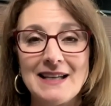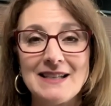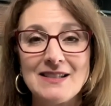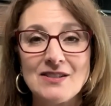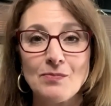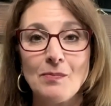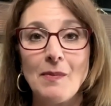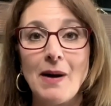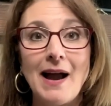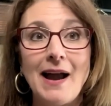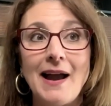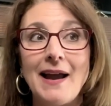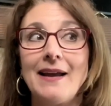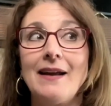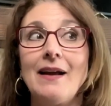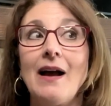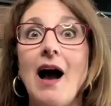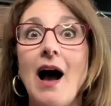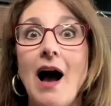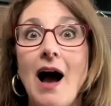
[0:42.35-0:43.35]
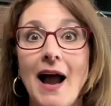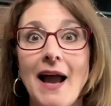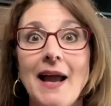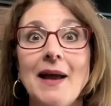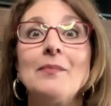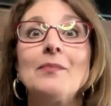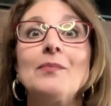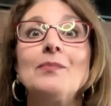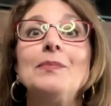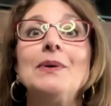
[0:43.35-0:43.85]
It's my, I
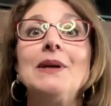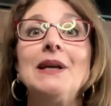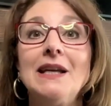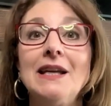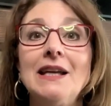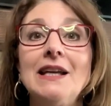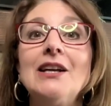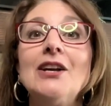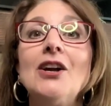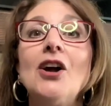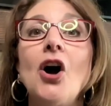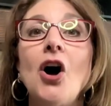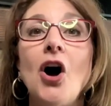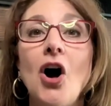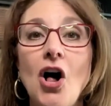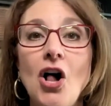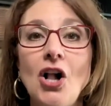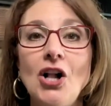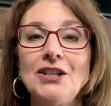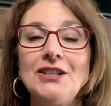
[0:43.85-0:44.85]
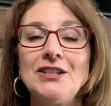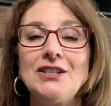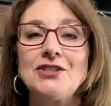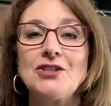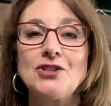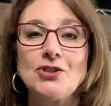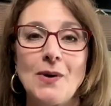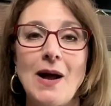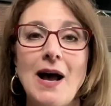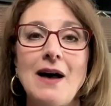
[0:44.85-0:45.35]
am being called
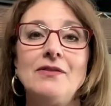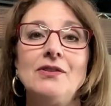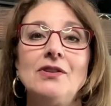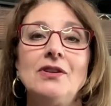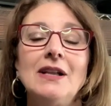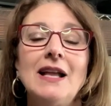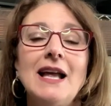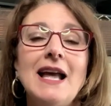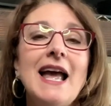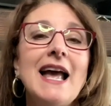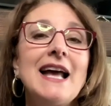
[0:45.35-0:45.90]
to travel.